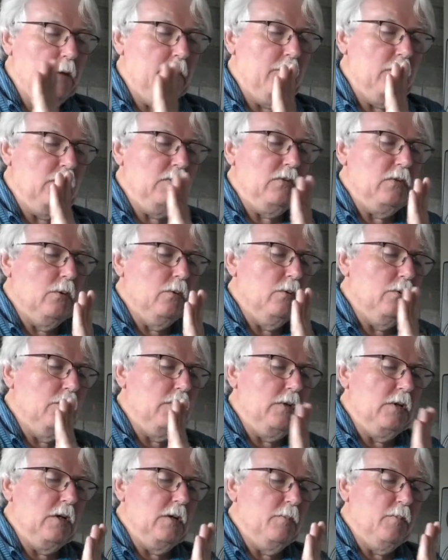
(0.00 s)
So
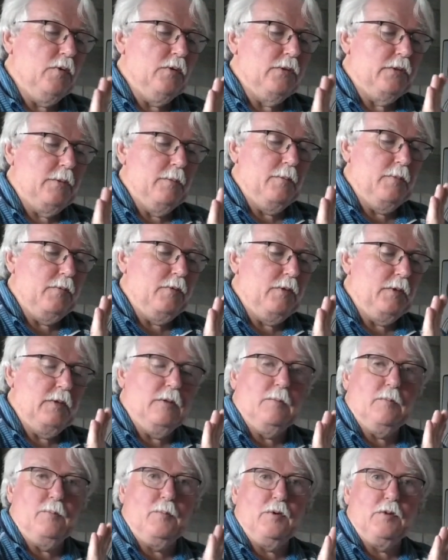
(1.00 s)
you can put
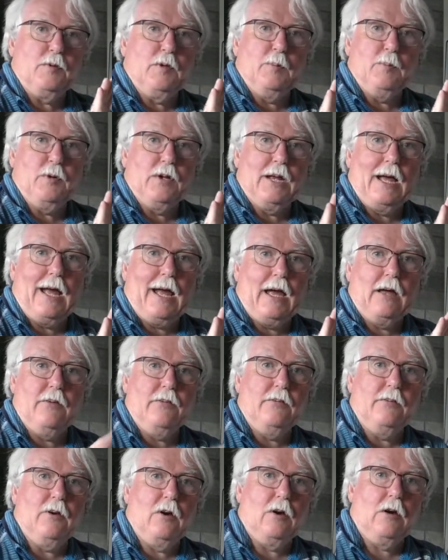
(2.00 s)
a
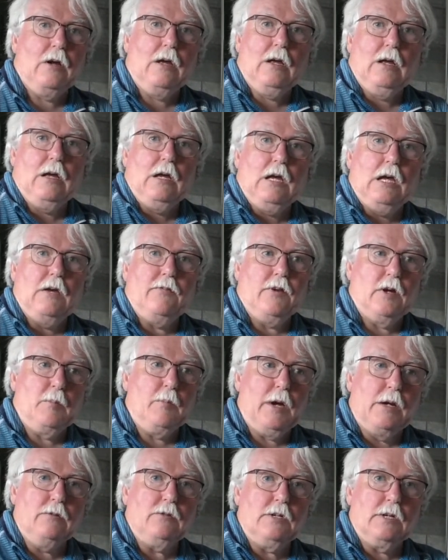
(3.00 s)
hand, or if you're
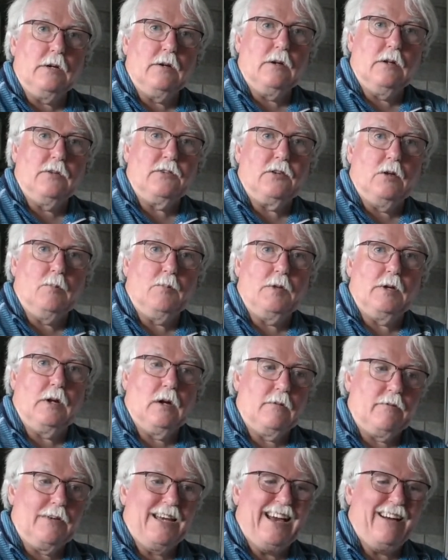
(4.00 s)
mounting it on something, or
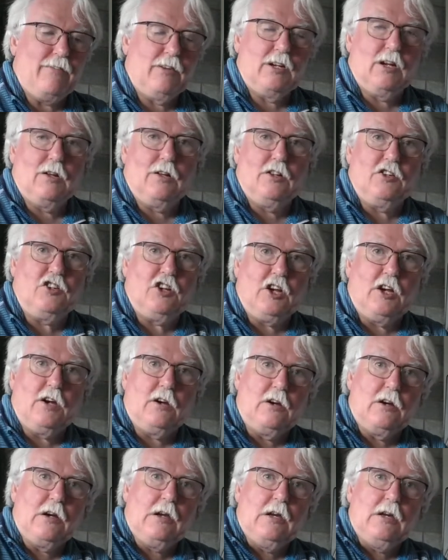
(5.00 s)
if you have it on a
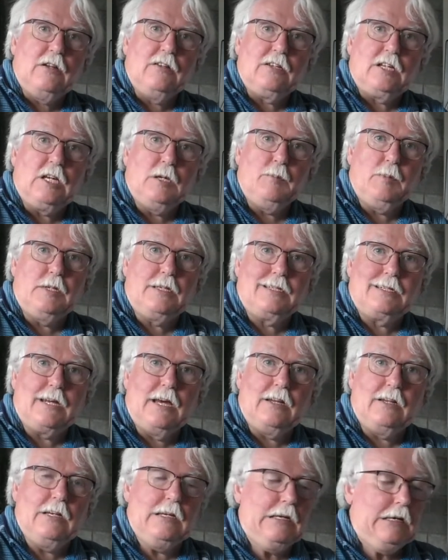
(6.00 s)
chair to keep it
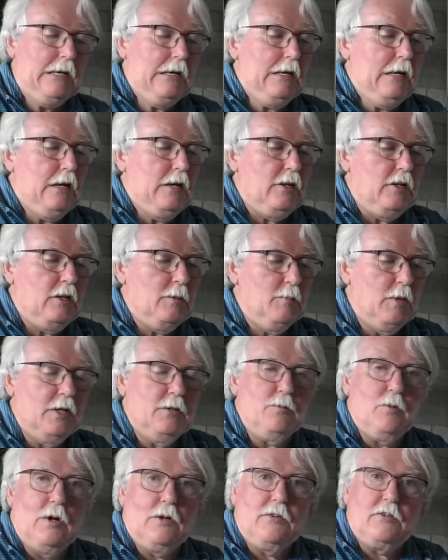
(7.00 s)
steady, you might
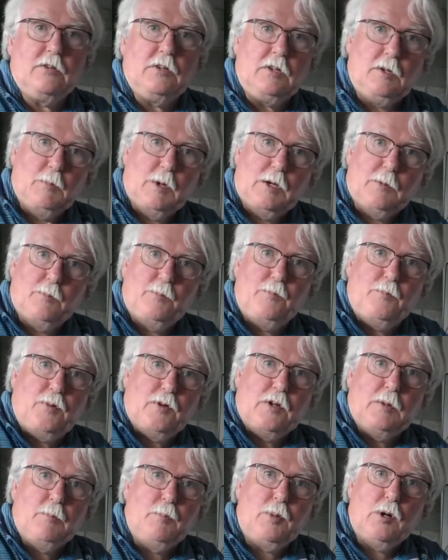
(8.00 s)

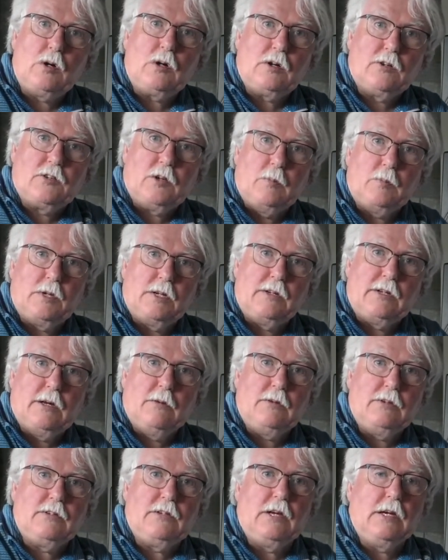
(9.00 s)
put a book or something down
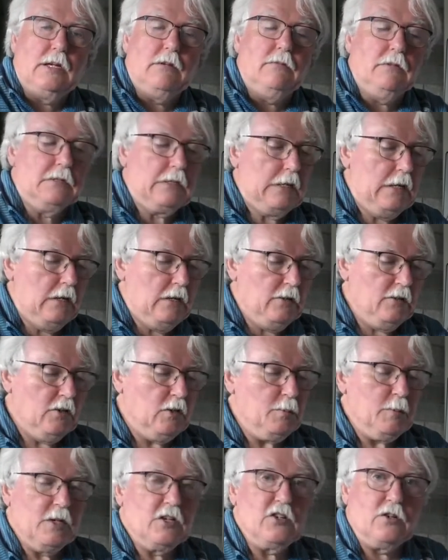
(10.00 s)
the side of it.
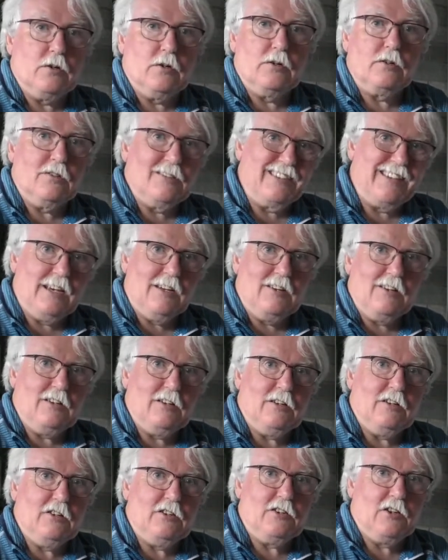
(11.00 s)
Just make sure it doesn't get into
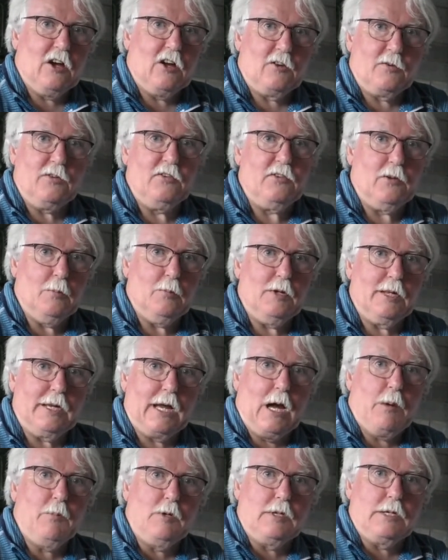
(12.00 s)
the shot. And some of the
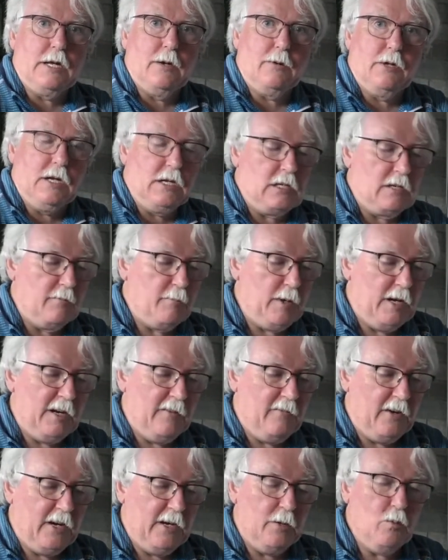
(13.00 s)
cameras nowadays have very,
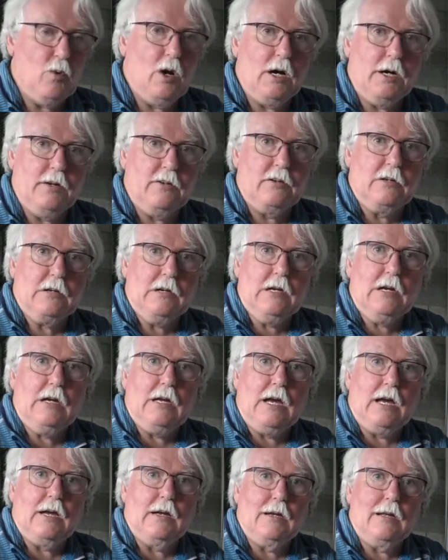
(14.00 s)
very wide
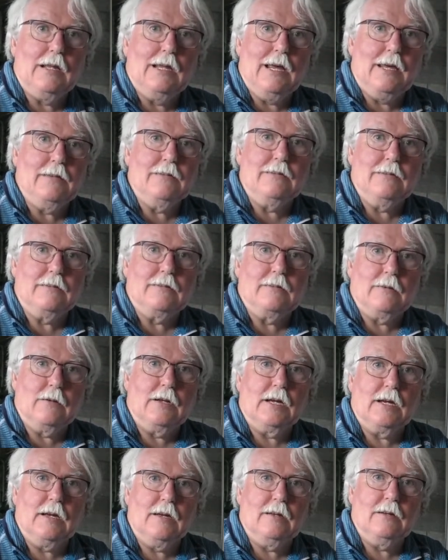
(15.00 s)
angle lenses, so they
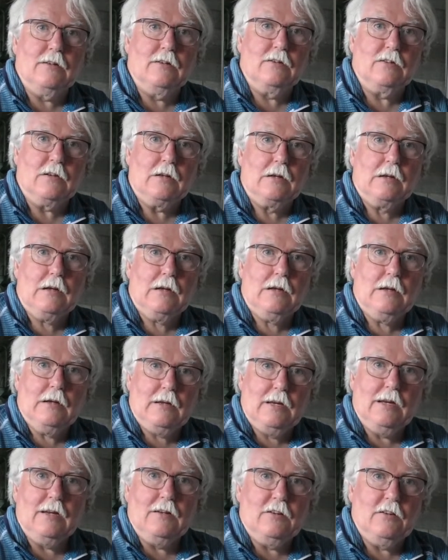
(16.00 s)
can get into
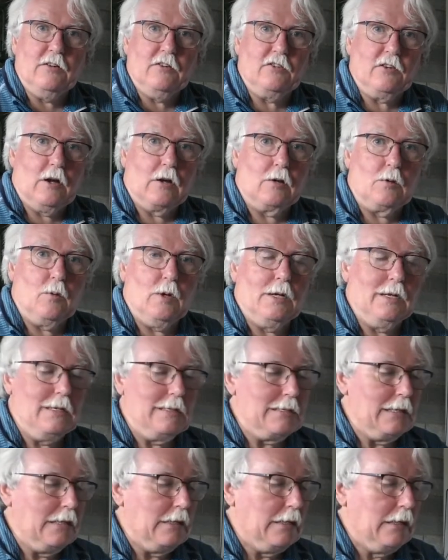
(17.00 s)
the shot quite
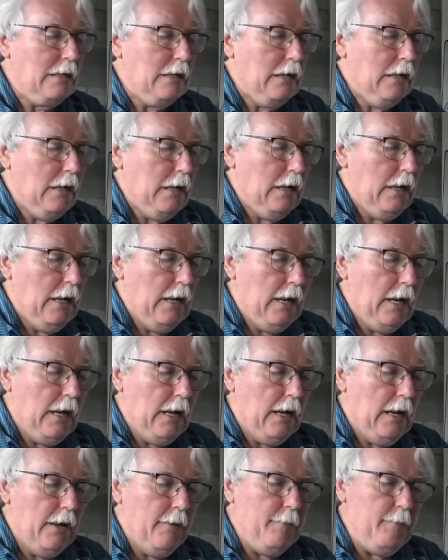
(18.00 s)
easily.
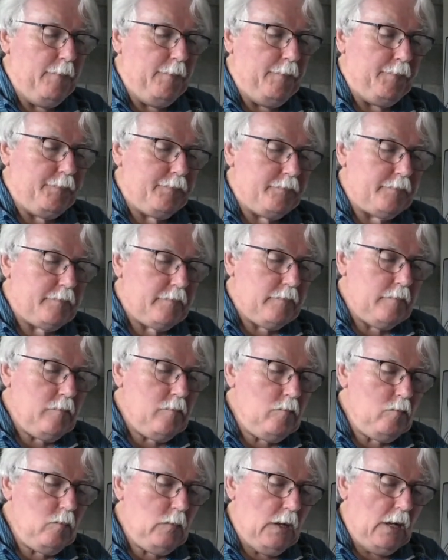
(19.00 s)

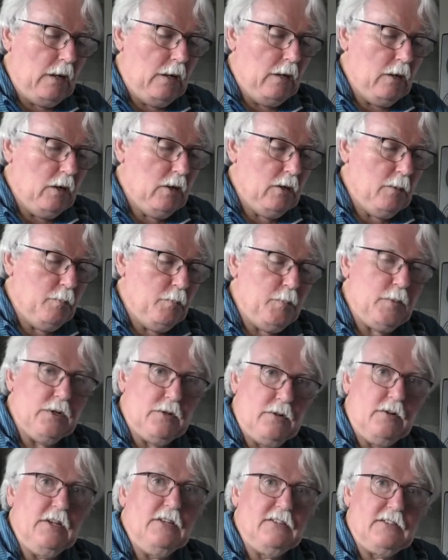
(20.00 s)
But
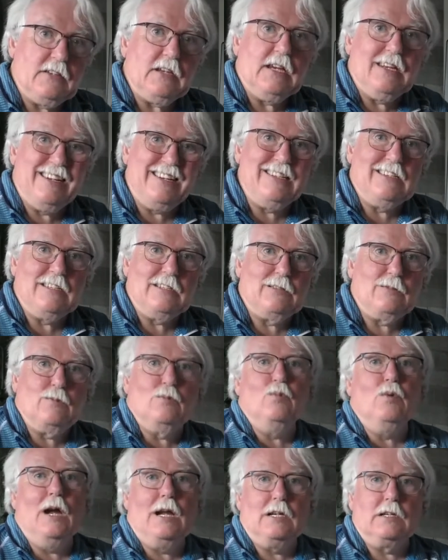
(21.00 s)
it is
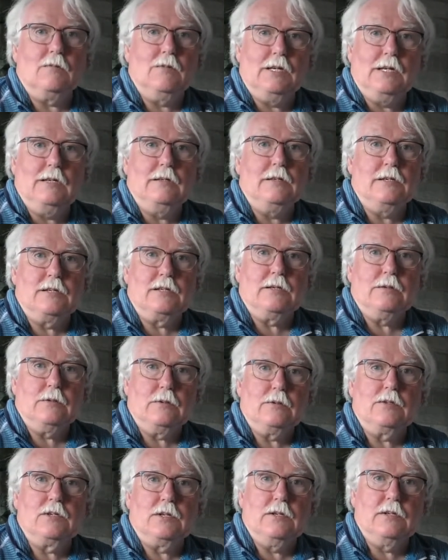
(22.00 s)
relatively easy to
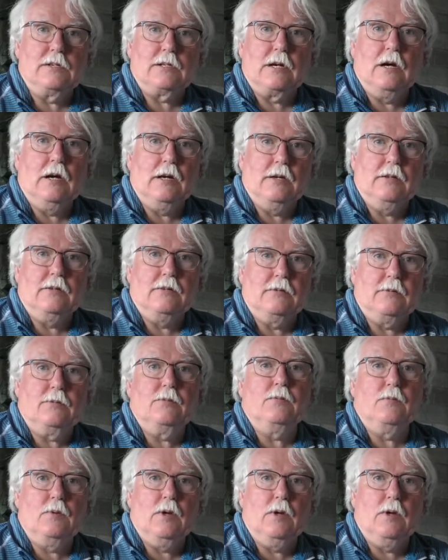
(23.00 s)
disguise.